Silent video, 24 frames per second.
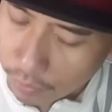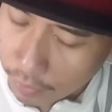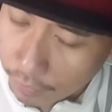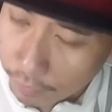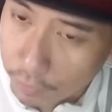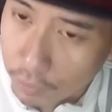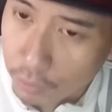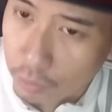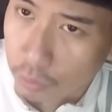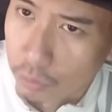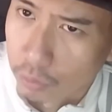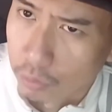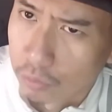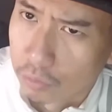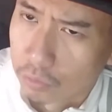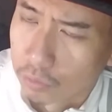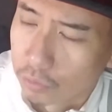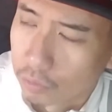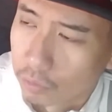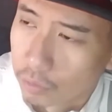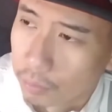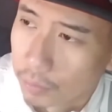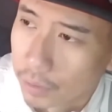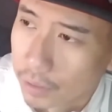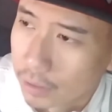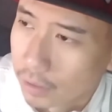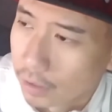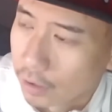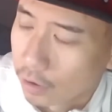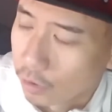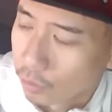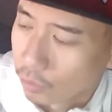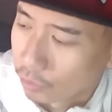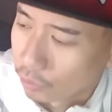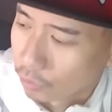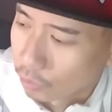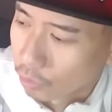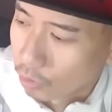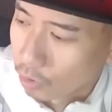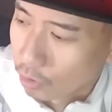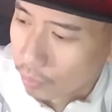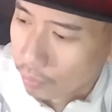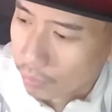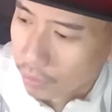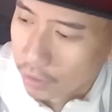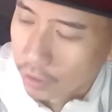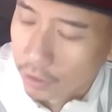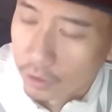Even though you might not always go
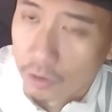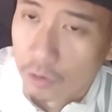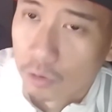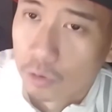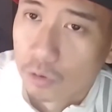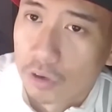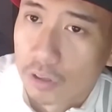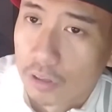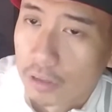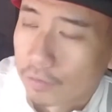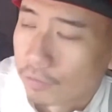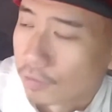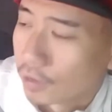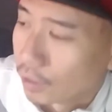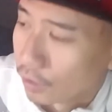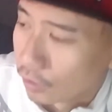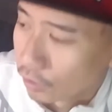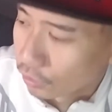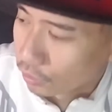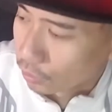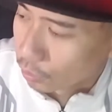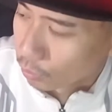home, but then you always have the urge